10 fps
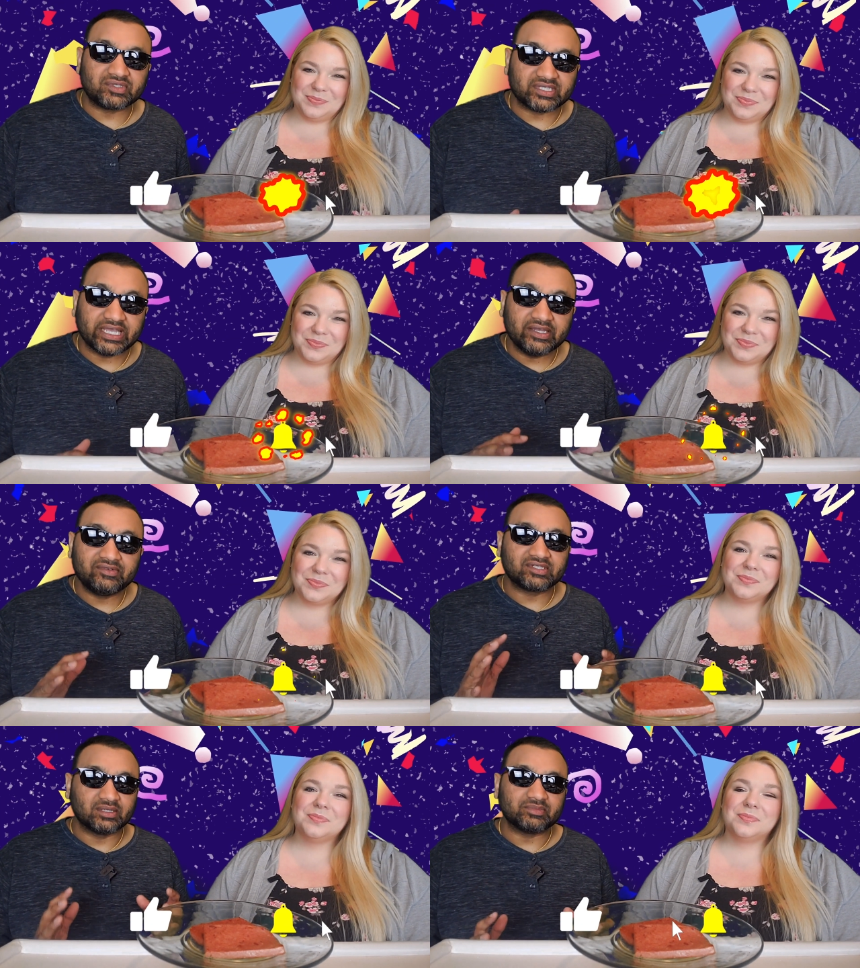
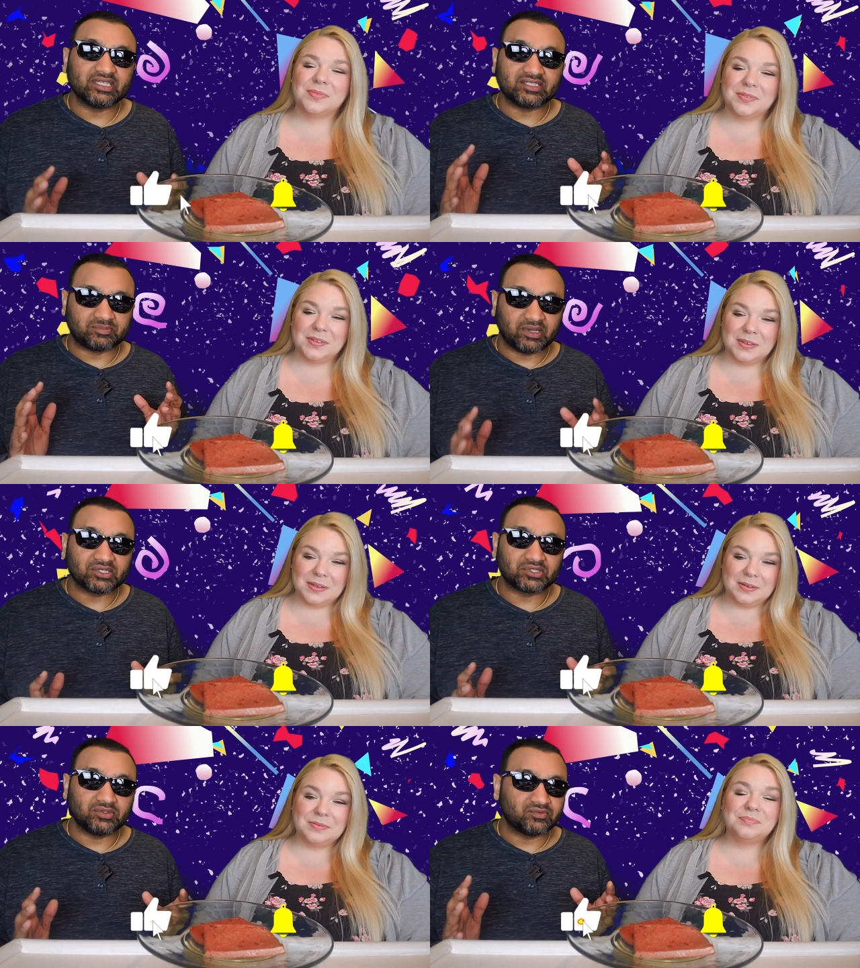Speaker 1: saved something
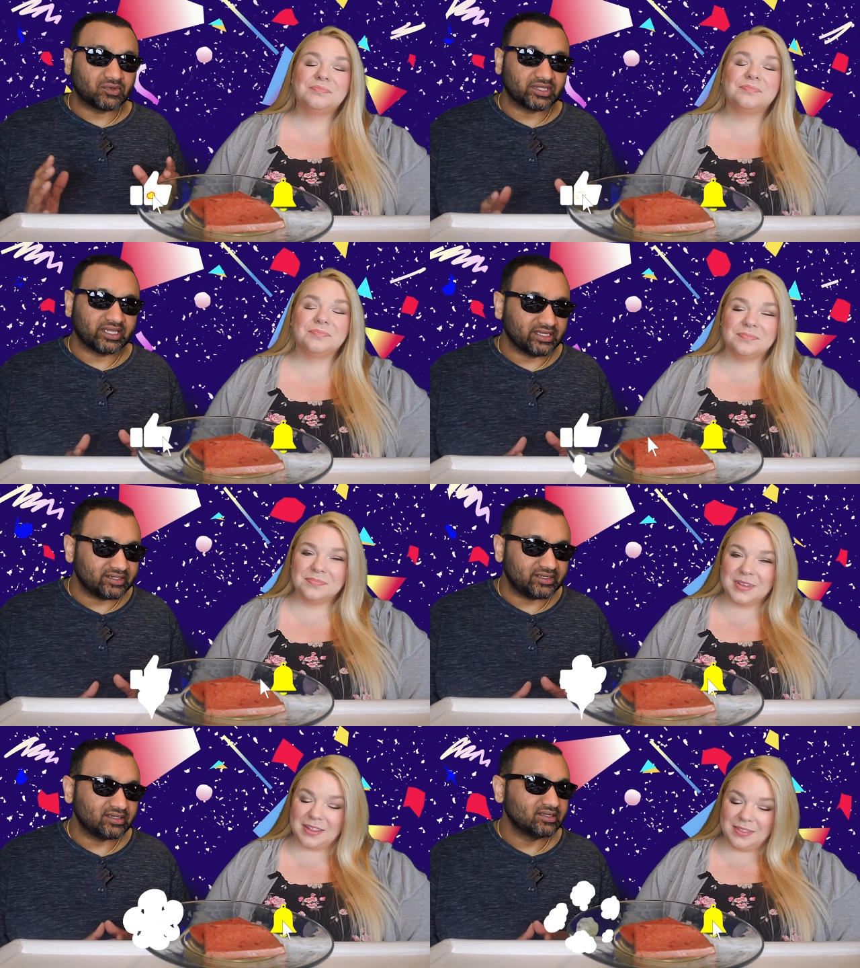special for the
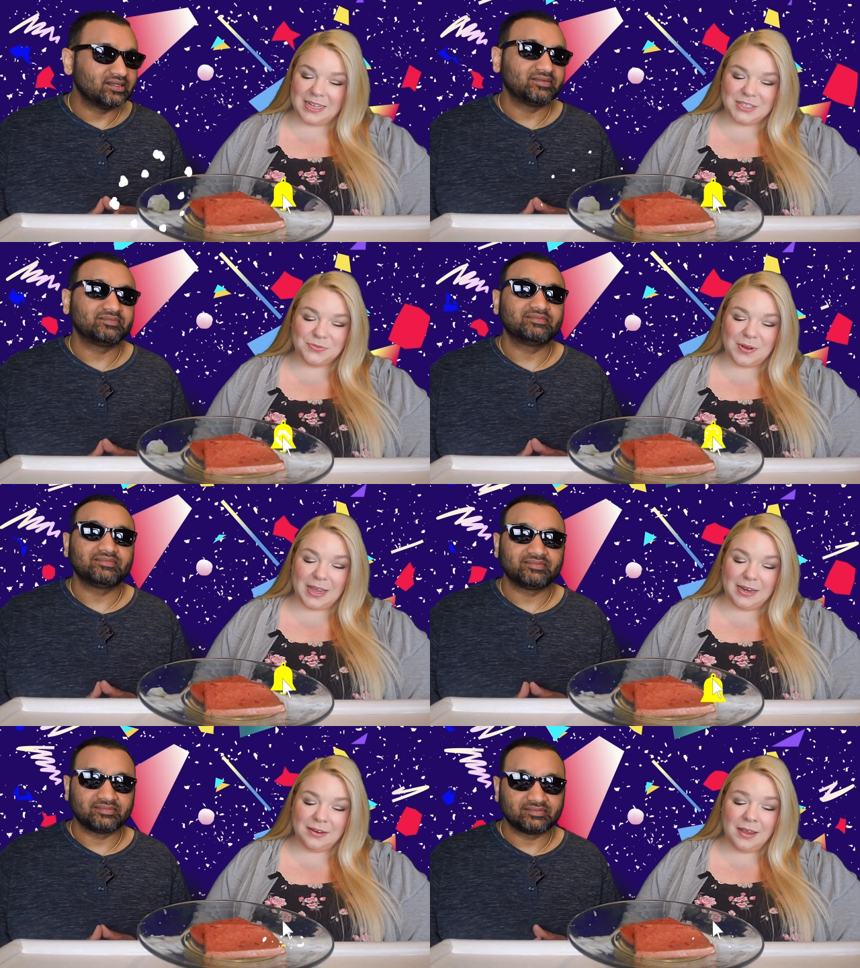end.
Speaker 2: That's
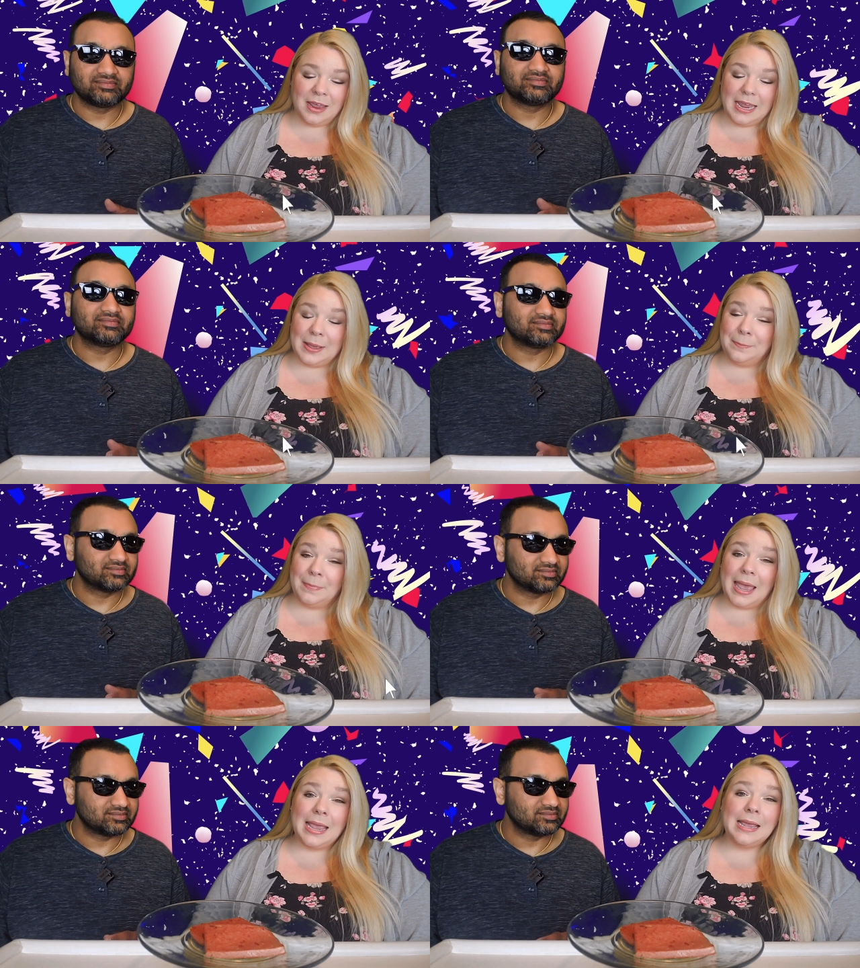right. It
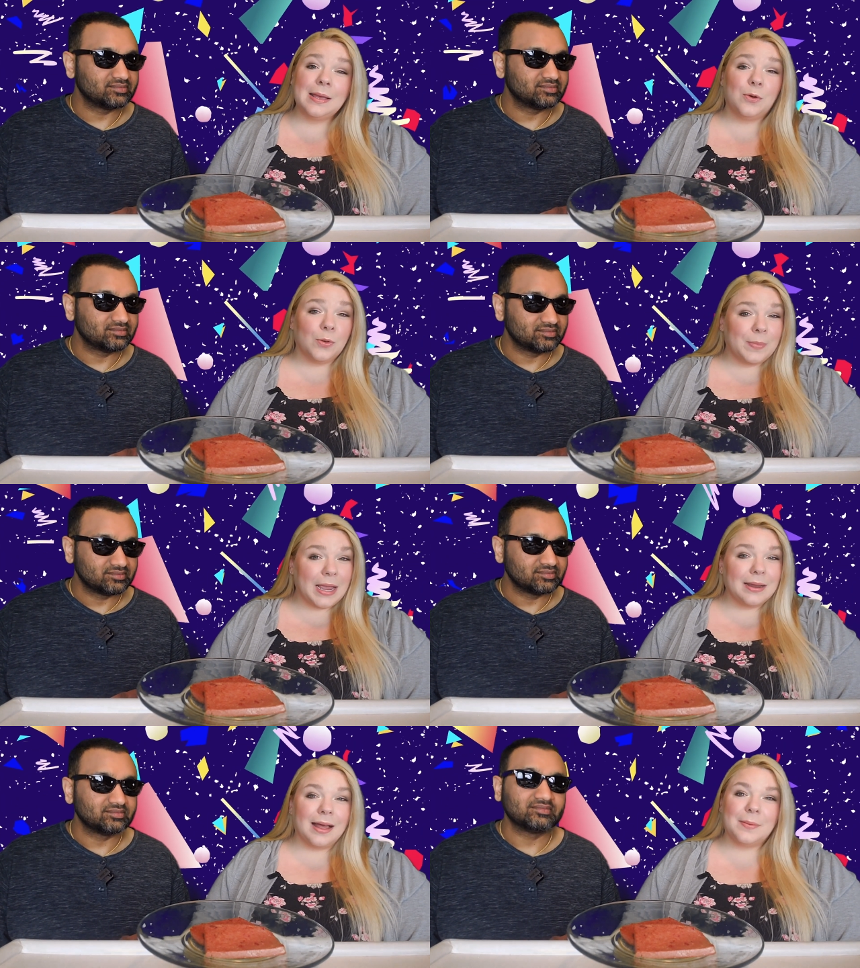may or
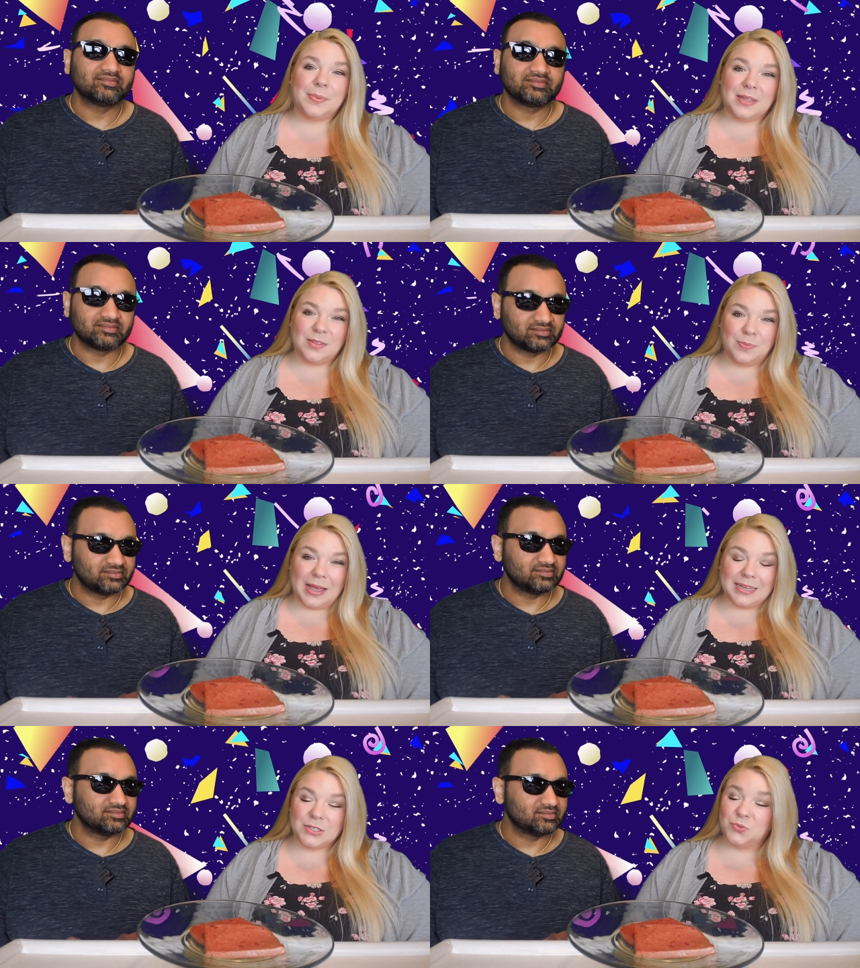may not be the
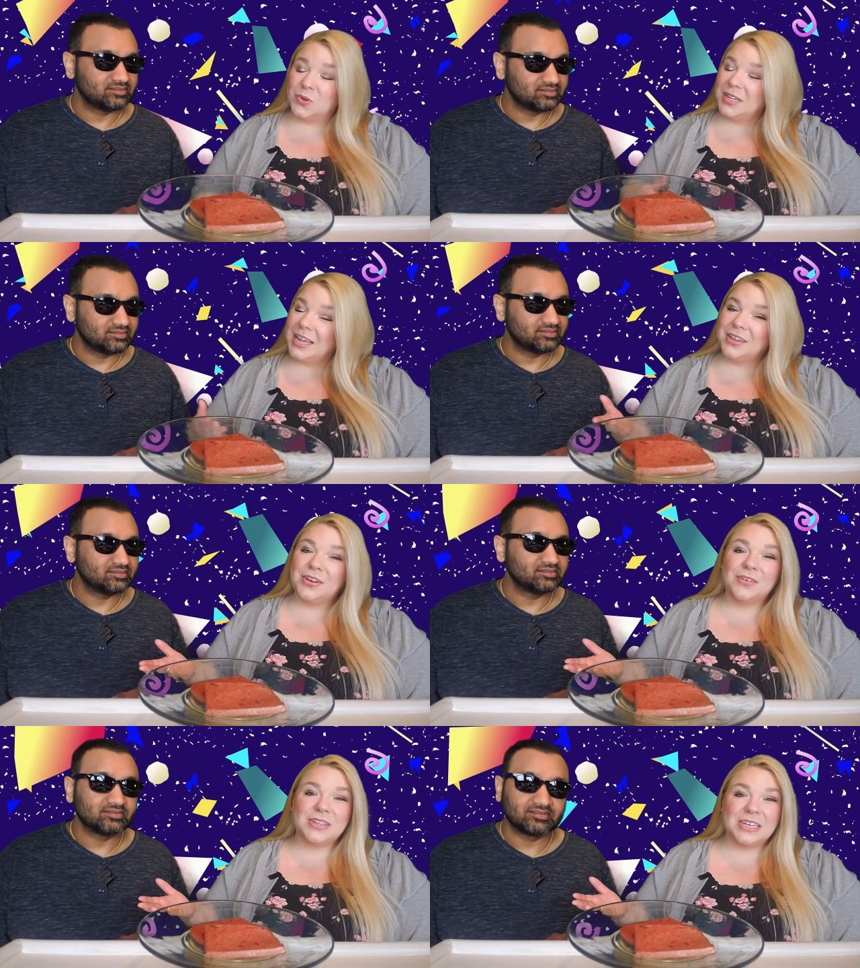best. We'll let
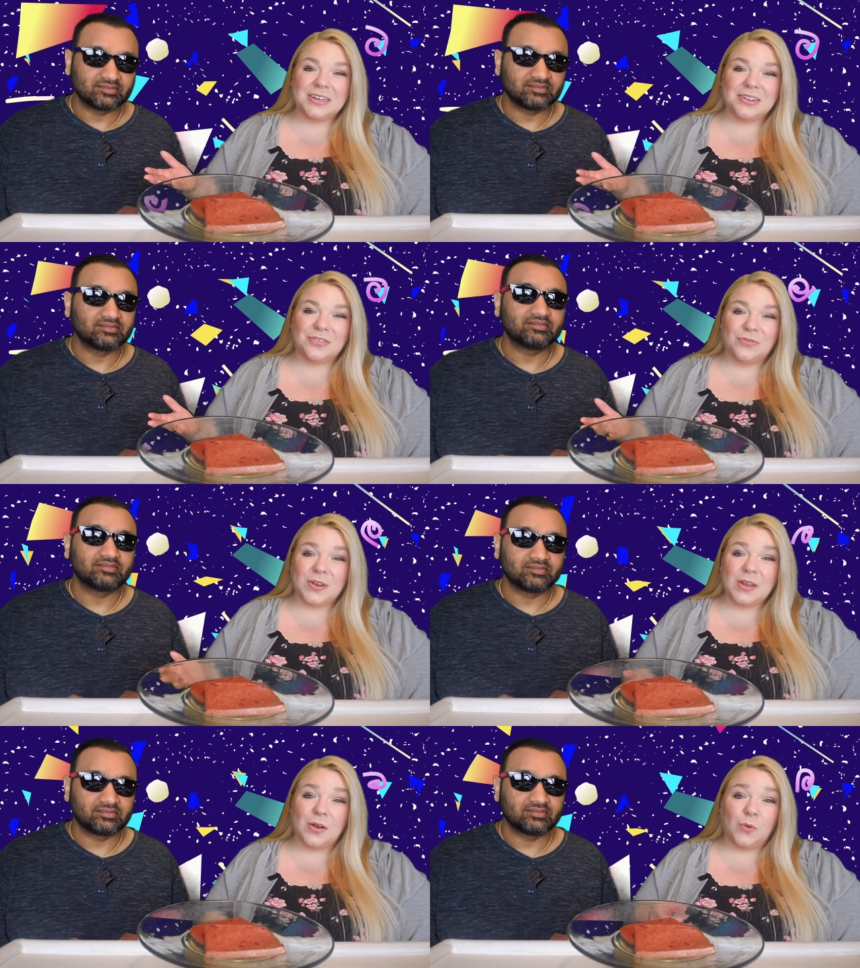you know at the end of the
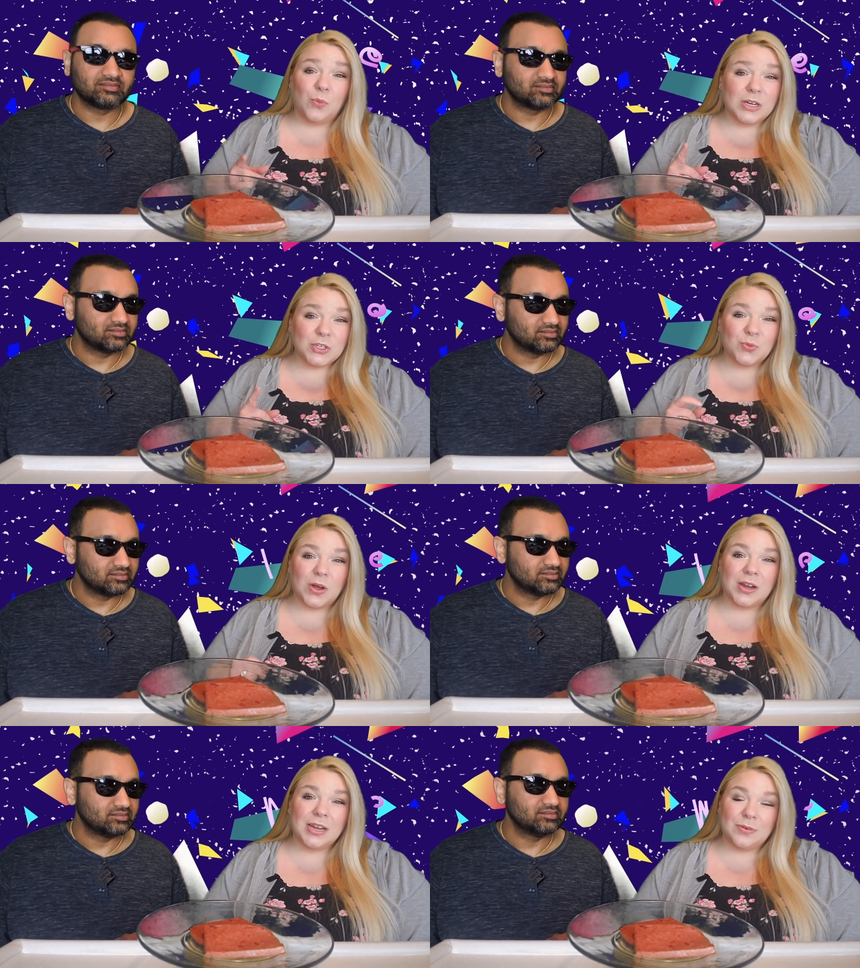video which
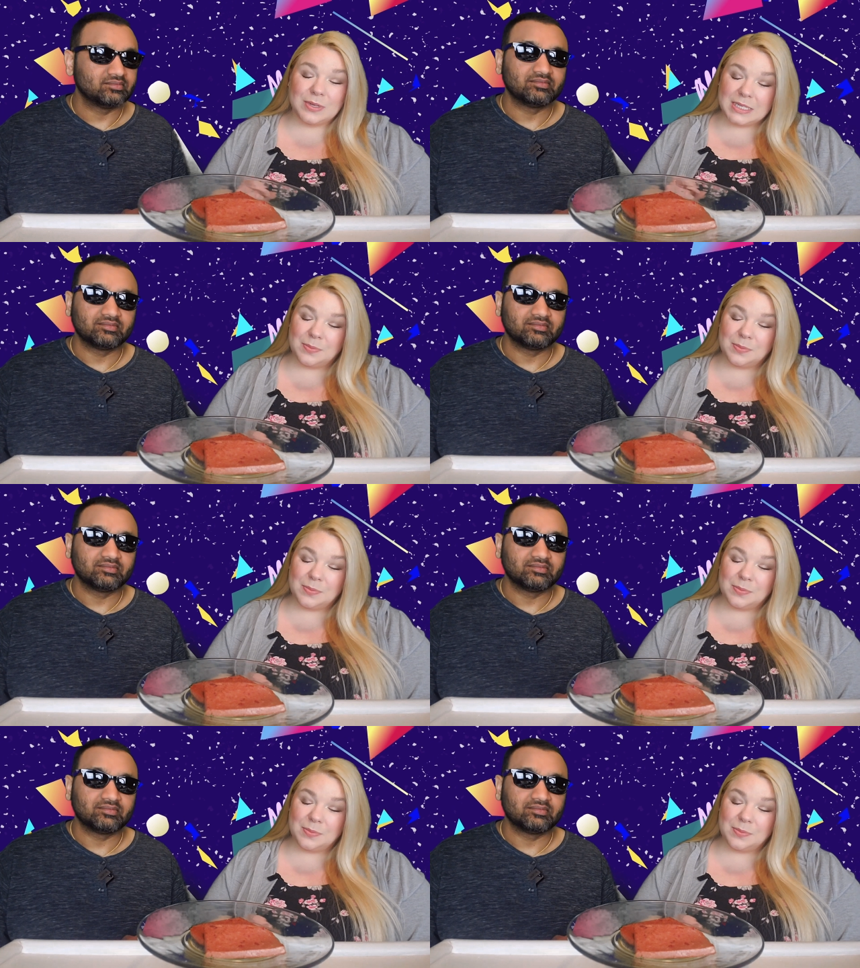one was